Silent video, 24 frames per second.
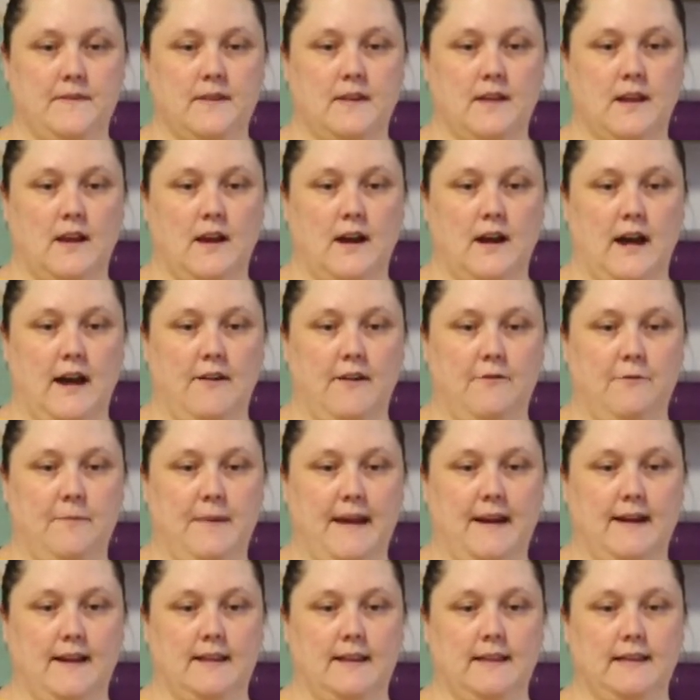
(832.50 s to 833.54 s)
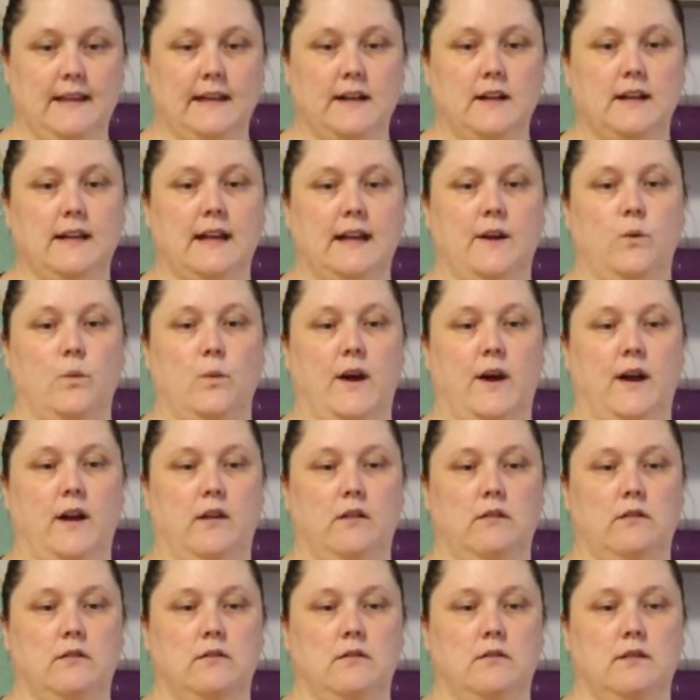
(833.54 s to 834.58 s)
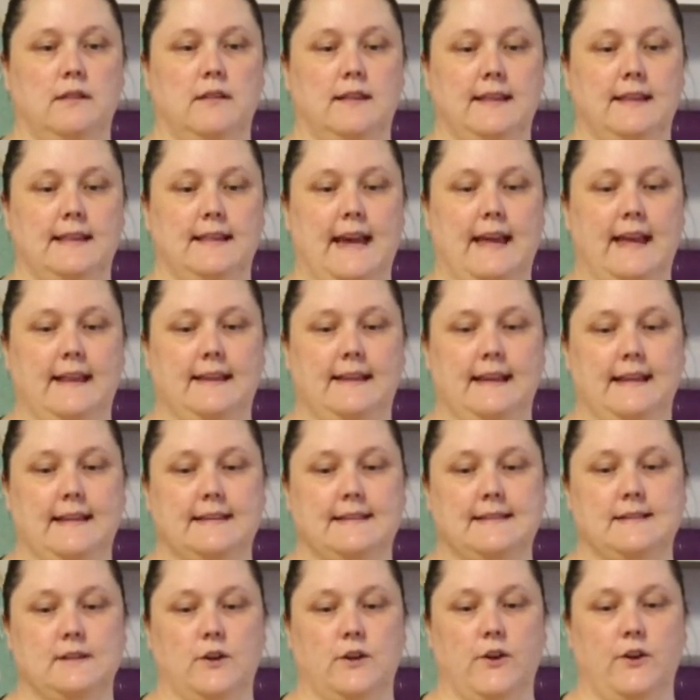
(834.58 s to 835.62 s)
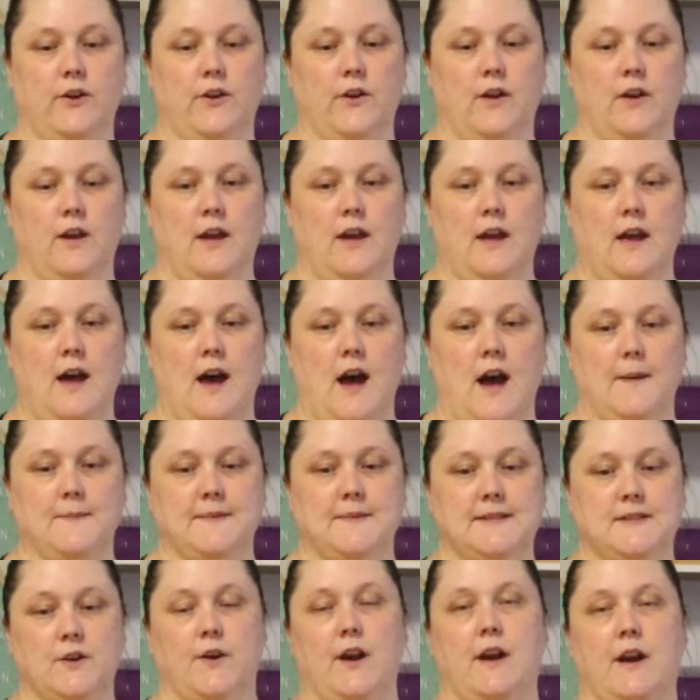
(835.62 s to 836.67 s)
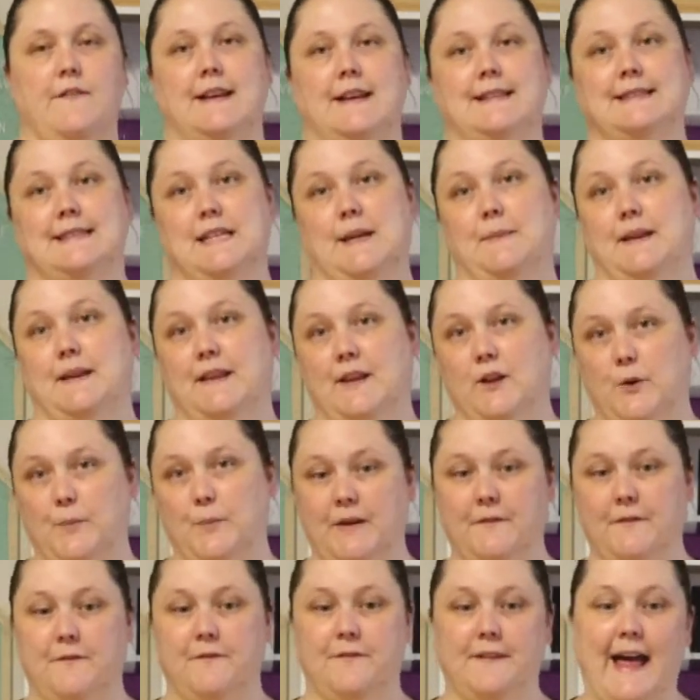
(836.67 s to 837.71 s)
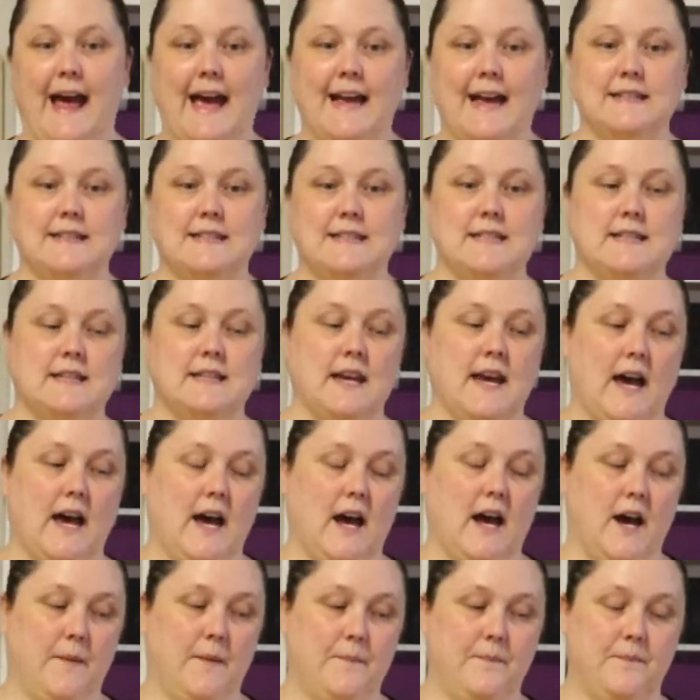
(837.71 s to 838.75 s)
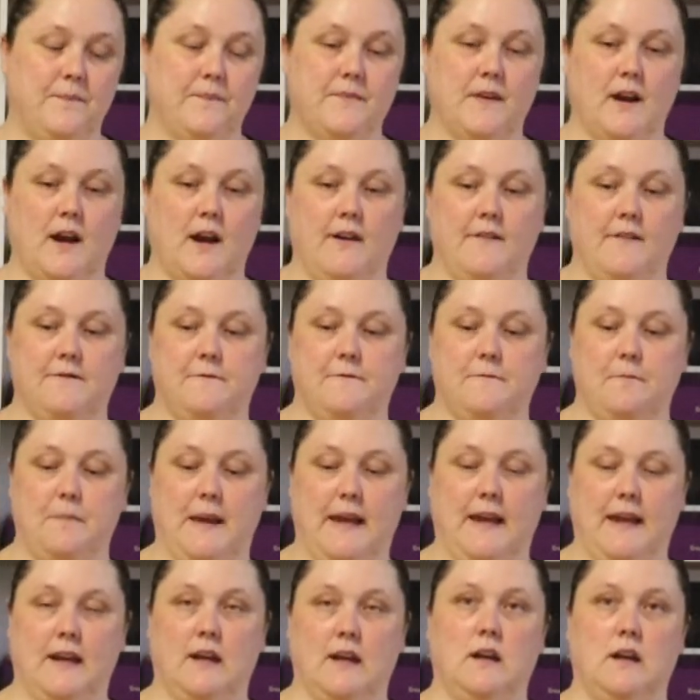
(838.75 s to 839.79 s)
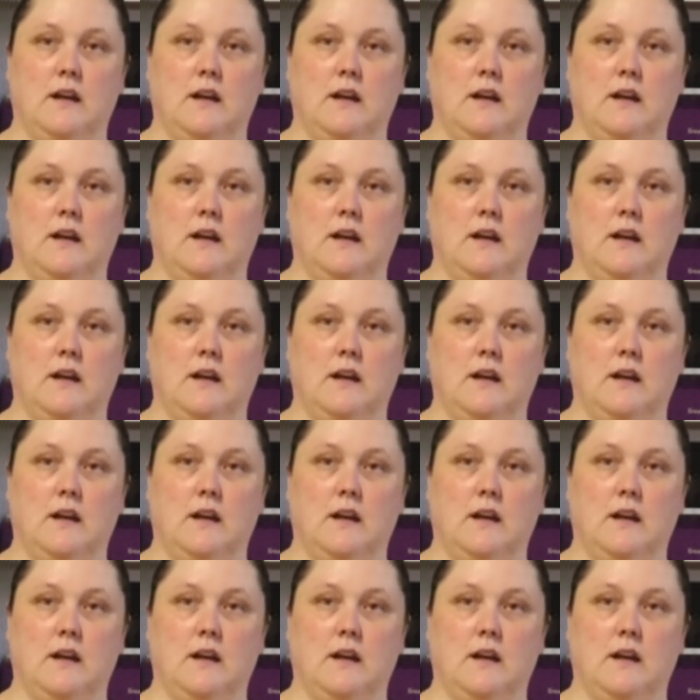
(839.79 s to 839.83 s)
I've been a little unwell lately, so I'm sorry if I seem a little bit flat. I've been